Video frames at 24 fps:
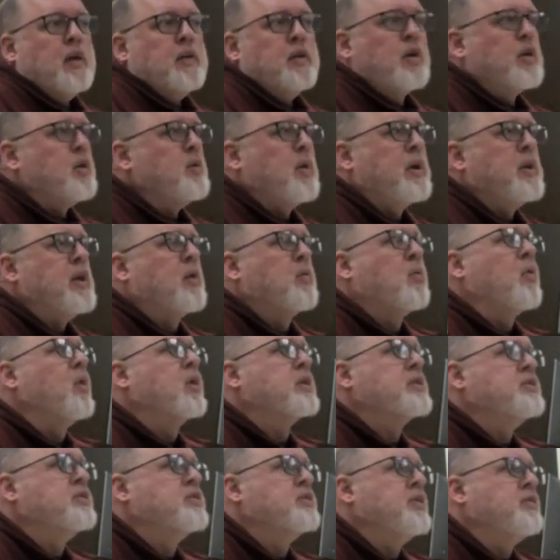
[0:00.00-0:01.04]
The only way that
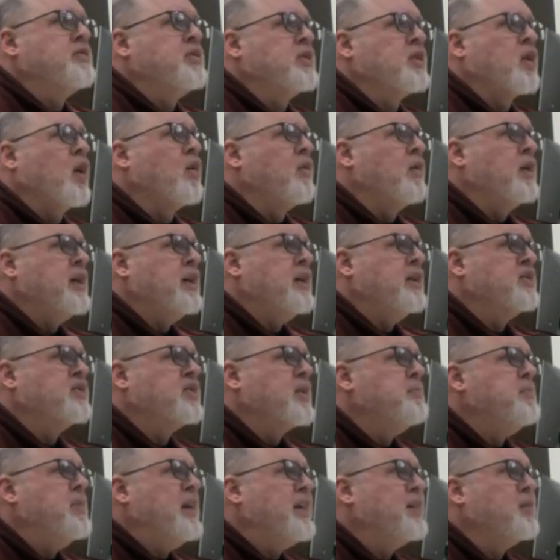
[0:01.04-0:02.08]
works is if it already is
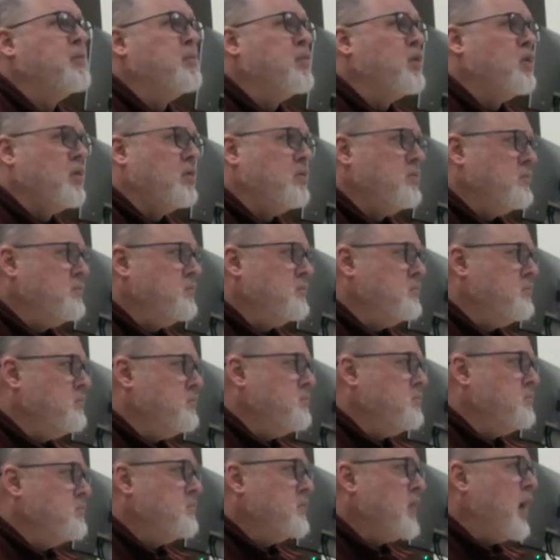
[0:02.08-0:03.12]
amenable,
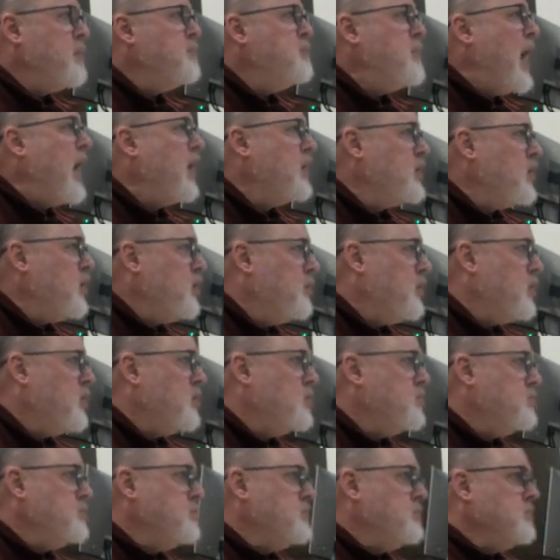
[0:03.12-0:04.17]

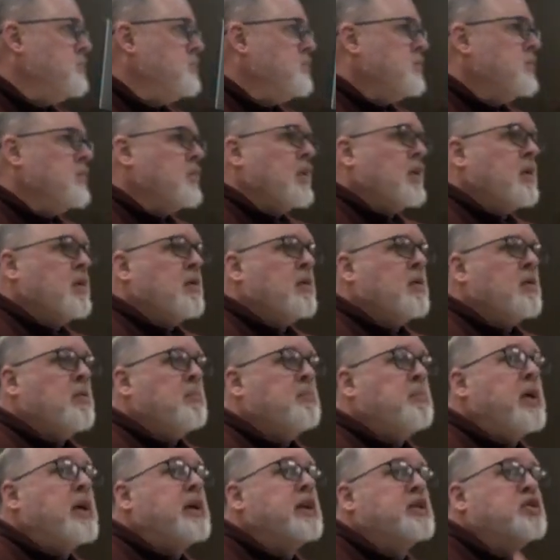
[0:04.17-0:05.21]
malleable,
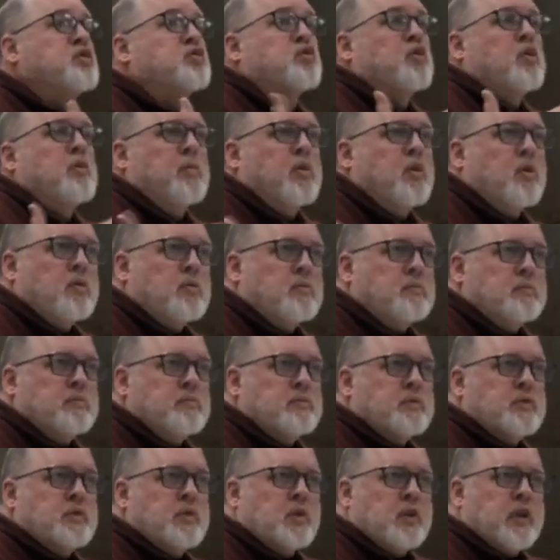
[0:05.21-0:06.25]
penetrable,
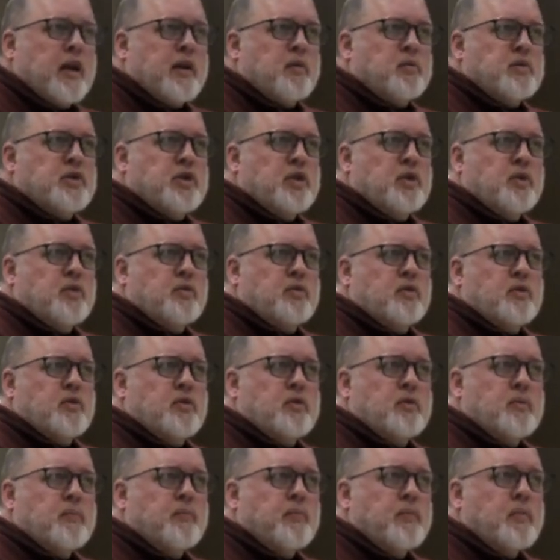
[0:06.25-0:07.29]
the language he
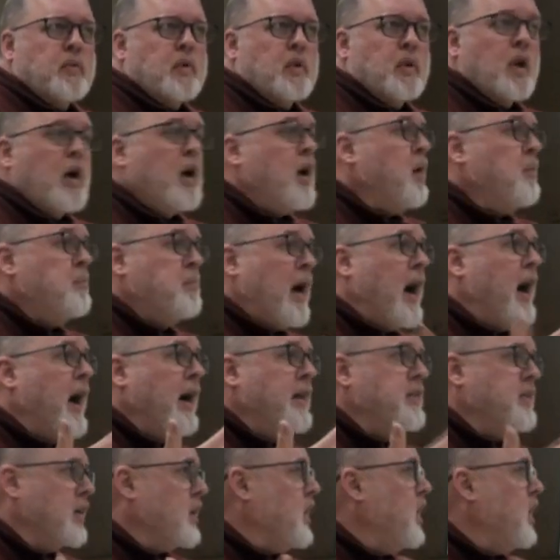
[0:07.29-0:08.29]
uses, by the